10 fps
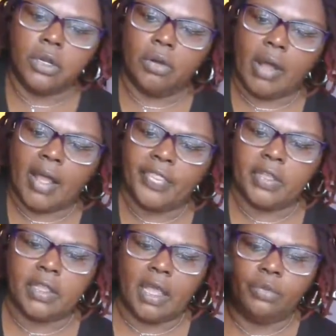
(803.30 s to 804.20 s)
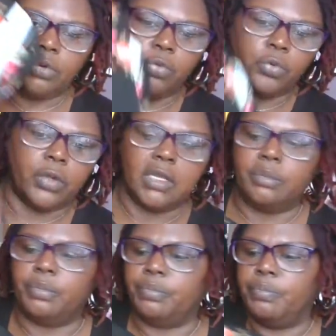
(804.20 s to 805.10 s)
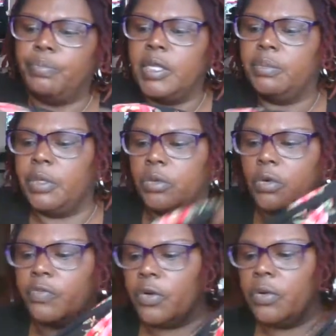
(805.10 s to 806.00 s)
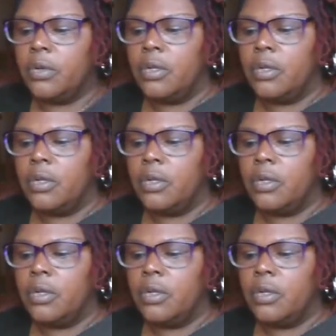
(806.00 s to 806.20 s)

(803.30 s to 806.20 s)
know, I think that would really be beautiful.